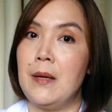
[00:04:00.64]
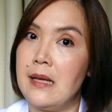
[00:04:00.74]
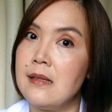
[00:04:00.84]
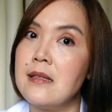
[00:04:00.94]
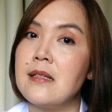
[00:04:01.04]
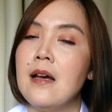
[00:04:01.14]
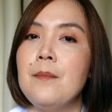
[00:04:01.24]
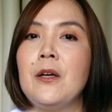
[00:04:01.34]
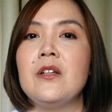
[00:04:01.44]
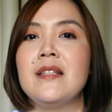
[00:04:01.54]
pills,
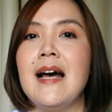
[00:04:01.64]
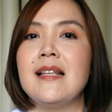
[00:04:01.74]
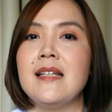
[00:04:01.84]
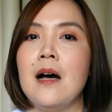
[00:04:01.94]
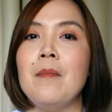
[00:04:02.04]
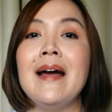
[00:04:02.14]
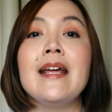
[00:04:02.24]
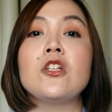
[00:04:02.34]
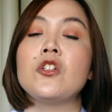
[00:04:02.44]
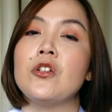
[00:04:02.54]
because that's an
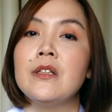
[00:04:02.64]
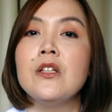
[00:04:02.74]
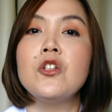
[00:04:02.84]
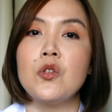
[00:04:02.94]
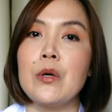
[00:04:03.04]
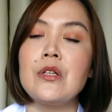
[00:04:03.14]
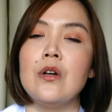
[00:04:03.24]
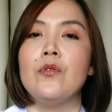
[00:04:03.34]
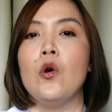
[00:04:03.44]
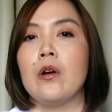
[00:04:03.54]
external source
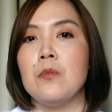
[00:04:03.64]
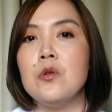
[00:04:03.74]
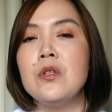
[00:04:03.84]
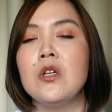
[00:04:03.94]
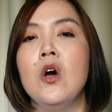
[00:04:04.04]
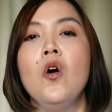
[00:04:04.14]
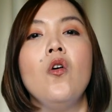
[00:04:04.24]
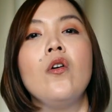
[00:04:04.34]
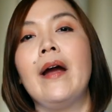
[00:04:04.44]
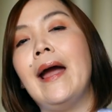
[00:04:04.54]
of hormones,
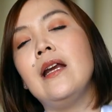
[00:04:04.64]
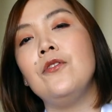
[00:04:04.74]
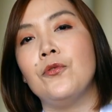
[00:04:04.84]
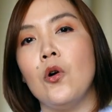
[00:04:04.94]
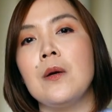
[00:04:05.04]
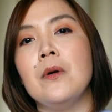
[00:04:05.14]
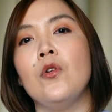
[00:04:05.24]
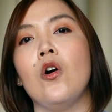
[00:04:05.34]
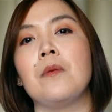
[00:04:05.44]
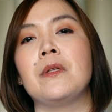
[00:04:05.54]
or any form of
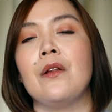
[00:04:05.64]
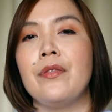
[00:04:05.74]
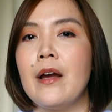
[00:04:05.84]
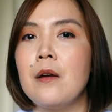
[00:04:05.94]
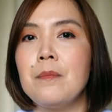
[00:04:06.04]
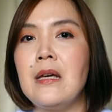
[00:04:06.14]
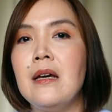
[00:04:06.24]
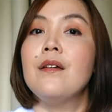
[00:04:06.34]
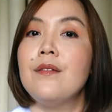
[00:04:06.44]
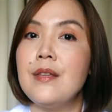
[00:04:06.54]
hormonal therapy,
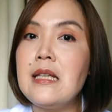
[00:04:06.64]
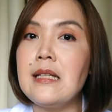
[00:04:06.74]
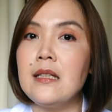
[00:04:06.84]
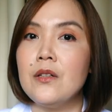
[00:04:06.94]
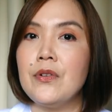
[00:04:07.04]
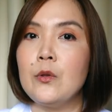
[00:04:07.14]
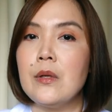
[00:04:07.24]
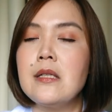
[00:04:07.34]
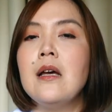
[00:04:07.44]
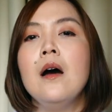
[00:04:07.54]
these
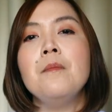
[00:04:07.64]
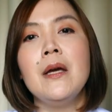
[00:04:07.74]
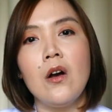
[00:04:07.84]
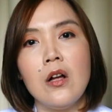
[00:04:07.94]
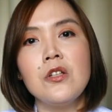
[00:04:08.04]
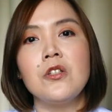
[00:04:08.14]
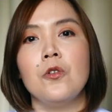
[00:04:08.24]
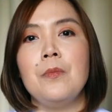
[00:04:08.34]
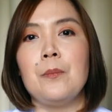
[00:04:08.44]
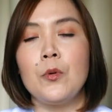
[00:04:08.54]
individuals may also
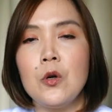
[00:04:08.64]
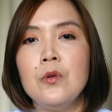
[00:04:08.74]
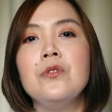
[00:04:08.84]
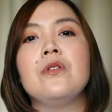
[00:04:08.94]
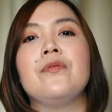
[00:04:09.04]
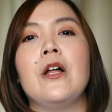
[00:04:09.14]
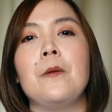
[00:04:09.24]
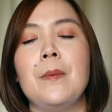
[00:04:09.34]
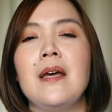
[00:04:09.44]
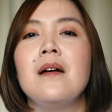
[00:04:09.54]
be prone to
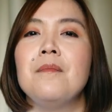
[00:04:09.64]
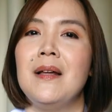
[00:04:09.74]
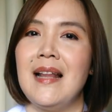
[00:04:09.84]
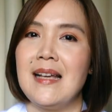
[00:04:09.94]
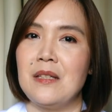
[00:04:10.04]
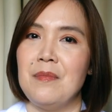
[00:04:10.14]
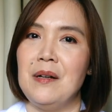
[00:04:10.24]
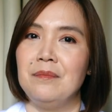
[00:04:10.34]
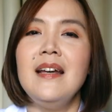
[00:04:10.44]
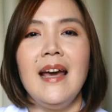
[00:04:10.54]
developing melasma.
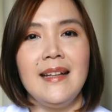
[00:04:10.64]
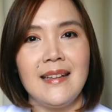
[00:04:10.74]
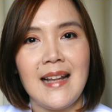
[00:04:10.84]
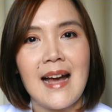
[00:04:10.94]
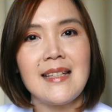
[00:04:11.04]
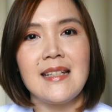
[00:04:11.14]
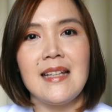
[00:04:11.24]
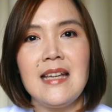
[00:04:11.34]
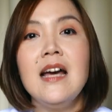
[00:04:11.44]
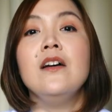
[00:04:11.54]
And
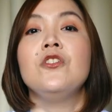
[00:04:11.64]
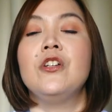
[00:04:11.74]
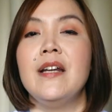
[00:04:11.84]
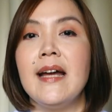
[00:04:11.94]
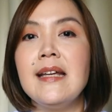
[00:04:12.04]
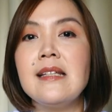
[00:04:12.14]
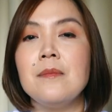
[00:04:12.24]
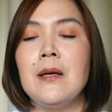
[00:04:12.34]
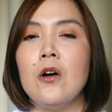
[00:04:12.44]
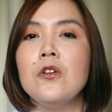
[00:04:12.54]
lastly, genetics
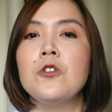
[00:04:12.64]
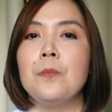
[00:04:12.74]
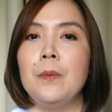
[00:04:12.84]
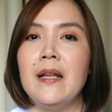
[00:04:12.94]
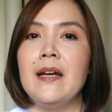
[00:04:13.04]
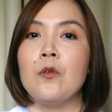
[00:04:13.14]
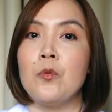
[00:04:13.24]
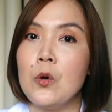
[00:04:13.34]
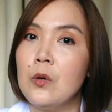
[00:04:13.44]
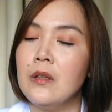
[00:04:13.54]
may also play a
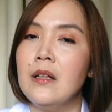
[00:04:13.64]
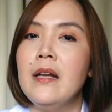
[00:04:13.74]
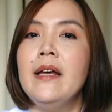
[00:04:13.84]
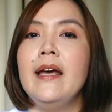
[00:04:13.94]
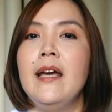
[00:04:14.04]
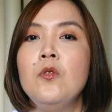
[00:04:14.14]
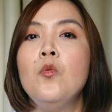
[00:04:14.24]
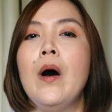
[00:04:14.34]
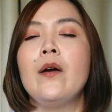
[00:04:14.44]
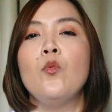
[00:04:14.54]
role in
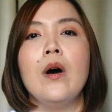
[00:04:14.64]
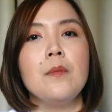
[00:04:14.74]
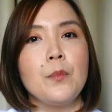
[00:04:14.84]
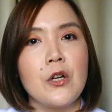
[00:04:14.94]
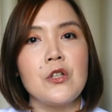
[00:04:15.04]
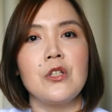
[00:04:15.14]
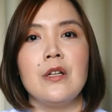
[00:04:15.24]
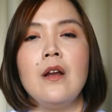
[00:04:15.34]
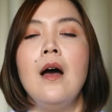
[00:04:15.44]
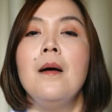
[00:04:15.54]
why one
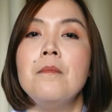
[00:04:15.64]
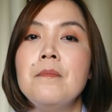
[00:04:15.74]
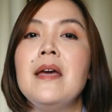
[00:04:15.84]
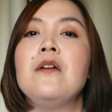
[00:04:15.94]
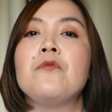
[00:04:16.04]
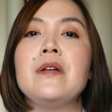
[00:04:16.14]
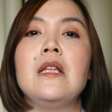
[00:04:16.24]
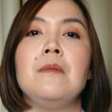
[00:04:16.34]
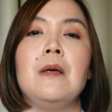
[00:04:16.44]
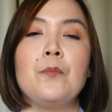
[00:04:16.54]
person may
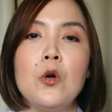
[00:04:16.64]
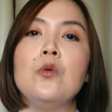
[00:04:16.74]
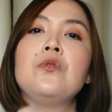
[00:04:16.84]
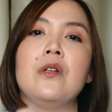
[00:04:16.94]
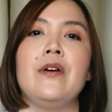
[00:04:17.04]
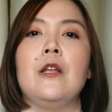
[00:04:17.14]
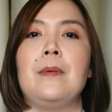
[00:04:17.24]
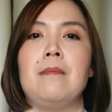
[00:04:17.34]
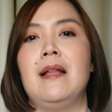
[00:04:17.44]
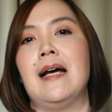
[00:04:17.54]
really be prone to
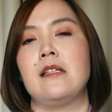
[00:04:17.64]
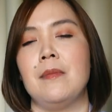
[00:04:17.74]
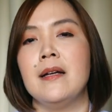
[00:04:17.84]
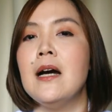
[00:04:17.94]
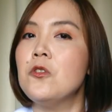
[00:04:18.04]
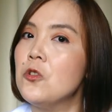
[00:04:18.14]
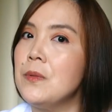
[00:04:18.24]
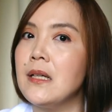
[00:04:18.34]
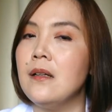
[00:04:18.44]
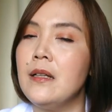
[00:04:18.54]
developing melasma. Now, to
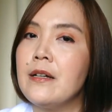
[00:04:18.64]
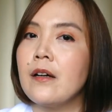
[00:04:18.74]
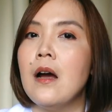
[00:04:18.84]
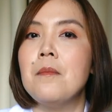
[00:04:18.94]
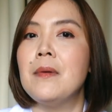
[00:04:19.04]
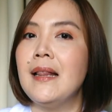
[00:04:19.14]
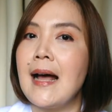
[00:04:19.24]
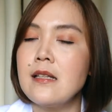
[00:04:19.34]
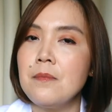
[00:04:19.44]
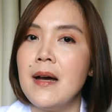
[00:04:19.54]
be clear,
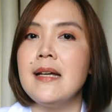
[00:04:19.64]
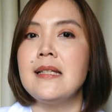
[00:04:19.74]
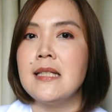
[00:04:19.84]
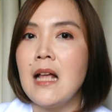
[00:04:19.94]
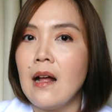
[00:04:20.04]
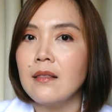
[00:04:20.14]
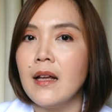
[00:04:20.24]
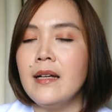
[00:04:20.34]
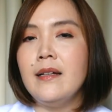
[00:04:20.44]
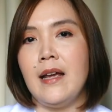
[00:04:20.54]
melasma is not
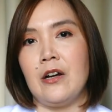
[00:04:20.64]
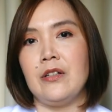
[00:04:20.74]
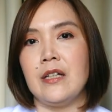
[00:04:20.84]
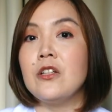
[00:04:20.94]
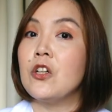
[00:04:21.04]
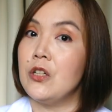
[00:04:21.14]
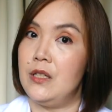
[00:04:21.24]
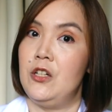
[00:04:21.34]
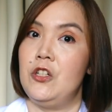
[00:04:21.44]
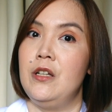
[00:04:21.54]
an inherited
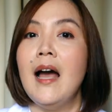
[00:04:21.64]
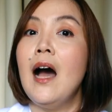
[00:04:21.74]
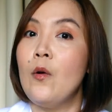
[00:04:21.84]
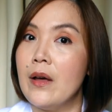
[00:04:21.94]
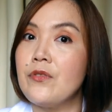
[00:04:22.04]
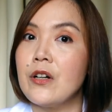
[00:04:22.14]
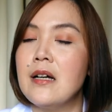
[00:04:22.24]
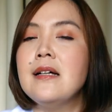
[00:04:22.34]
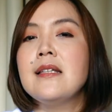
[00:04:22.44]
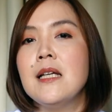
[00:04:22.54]
condition. However,
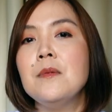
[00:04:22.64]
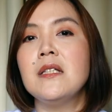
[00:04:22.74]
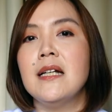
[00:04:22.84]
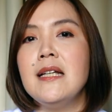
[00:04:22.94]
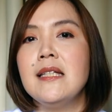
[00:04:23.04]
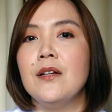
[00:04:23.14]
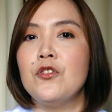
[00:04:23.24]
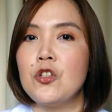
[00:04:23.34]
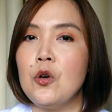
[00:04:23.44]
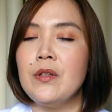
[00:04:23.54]
some studies have
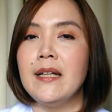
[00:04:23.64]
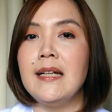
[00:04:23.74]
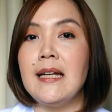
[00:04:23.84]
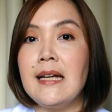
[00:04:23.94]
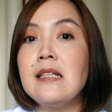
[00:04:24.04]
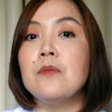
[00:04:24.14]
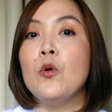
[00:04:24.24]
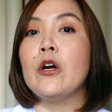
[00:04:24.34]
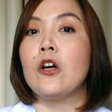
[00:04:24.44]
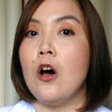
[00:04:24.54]
shown that it is
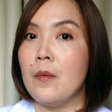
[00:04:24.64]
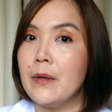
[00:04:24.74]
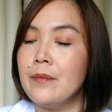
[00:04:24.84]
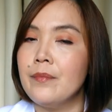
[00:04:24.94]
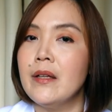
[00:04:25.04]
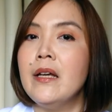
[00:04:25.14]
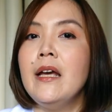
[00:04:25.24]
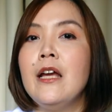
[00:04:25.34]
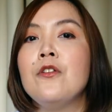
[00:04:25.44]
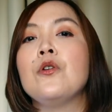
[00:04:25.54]
more common
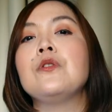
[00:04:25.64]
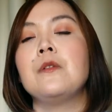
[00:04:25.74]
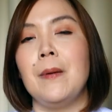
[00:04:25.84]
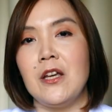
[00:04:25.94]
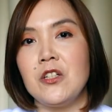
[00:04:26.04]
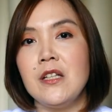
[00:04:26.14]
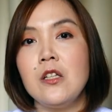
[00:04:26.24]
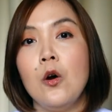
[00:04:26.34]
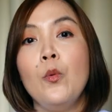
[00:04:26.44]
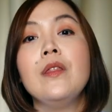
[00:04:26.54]
in those
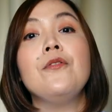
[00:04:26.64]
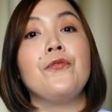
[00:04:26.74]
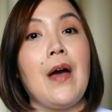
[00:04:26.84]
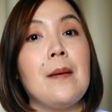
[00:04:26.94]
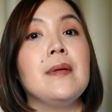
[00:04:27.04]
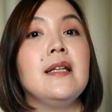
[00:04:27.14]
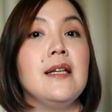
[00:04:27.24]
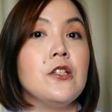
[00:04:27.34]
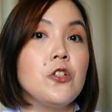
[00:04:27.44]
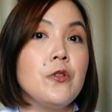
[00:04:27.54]
patients with a family
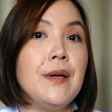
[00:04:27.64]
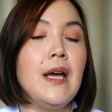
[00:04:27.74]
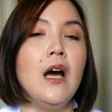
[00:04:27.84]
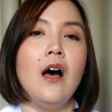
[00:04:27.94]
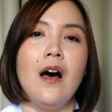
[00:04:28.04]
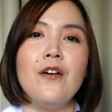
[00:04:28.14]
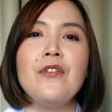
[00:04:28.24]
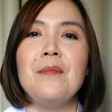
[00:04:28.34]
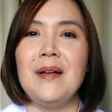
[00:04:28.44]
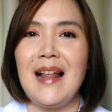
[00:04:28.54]
history of
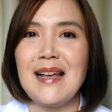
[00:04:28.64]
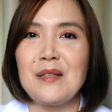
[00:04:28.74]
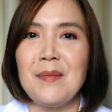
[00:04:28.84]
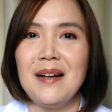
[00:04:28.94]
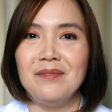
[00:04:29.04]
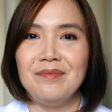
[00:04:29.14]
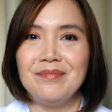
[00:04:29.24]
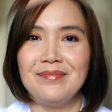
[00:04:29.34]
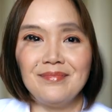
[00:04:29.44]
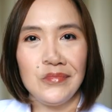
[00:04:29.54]
melasma.
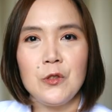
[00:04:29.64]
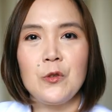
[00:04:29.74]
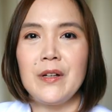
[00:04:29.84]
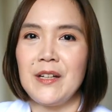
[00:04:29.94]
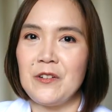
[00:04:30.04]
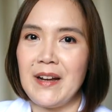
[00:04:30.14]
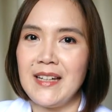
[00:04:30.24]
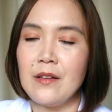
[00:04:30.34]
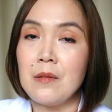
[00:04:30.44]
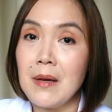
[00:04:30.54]
So, to
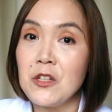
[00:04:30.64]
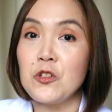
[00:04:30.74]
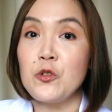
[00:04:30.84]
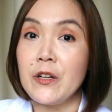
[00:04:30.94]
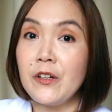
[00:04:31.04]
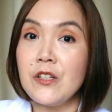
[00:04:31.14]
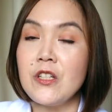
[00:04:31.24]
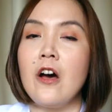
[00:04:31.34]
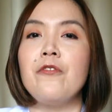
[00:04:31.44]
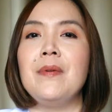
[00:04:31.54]
reiterate, the major triggers
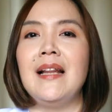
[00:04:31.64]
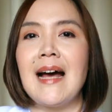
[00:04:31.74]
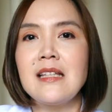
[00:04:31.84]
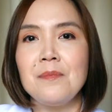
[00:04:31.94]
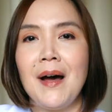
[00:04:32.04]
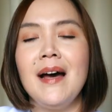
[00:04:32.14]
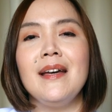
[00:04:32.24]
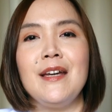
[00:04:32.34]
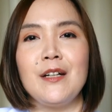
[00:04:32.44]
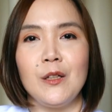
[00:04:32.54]
of melasma
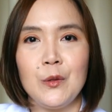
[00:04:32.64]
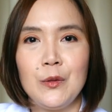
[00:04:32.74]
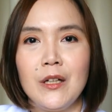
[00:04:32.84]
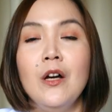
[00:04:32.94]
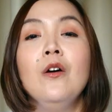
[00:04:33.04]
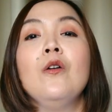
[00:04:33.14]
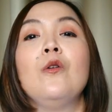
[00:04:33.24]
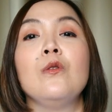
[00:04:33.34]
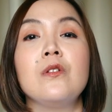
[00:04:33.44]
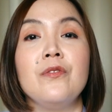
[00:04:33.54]
include
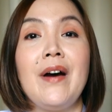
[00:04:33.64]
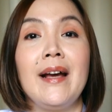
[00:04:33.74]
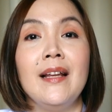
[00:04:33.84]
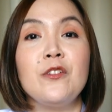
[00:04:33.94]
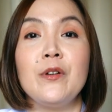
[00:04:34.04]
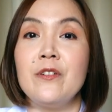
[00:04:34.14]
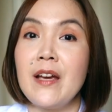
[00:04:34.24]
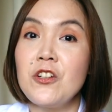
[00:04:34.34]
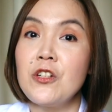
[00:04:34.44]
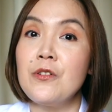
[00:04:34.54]
ultraviolet
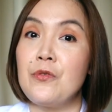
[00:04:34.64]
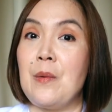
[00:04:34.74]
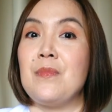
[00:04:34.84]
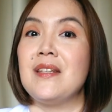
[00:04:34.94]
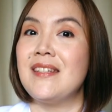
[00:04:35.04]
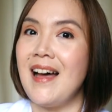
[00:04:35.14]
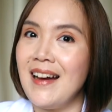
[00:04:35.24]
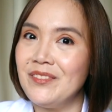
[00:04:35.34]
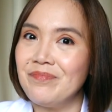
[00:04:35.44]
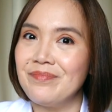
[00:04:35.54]
radiation from the
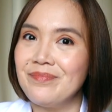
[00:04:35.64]
sun,